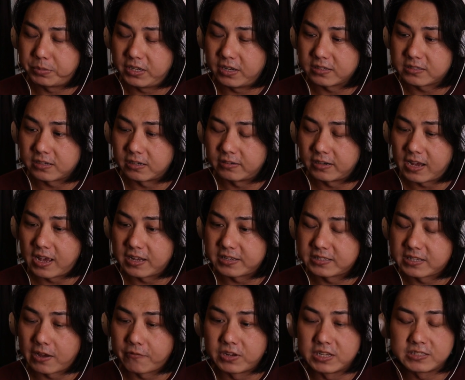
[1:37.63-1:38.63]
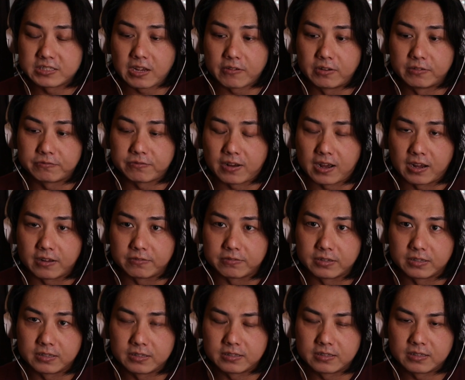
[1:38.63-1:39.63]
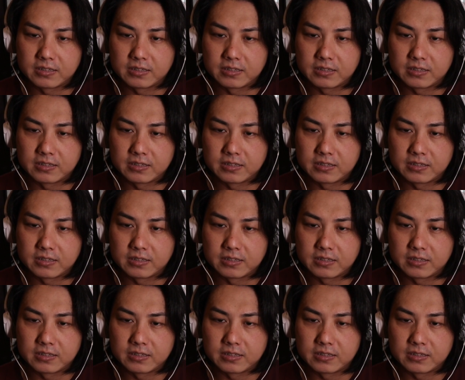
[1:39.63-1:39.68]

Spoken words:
PSR-S775